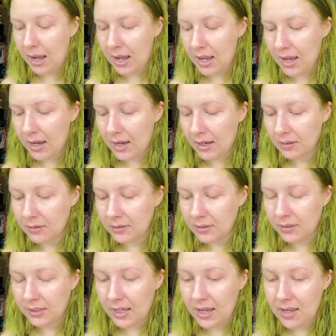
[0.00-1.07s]
And
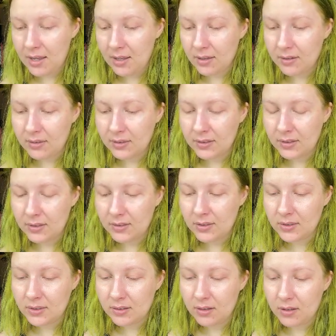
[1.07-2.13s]
yeah, this
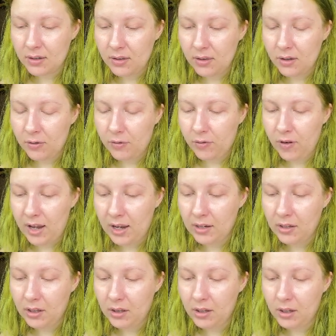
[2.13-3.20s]
is the
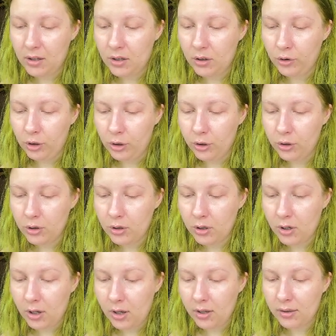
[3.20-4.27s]
final look
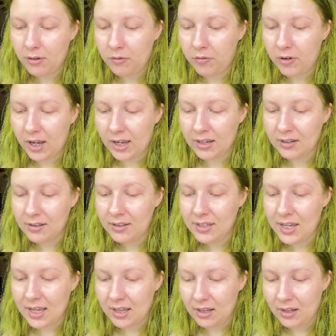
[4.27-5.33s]
on the final
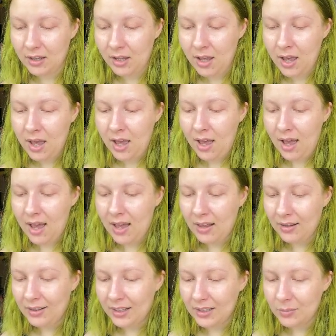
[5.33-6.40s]
nail.
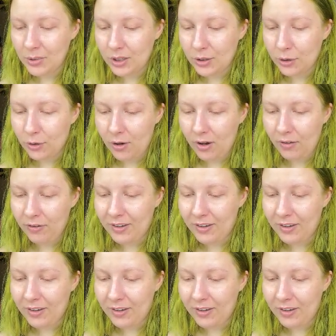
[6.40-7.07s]
Let me go off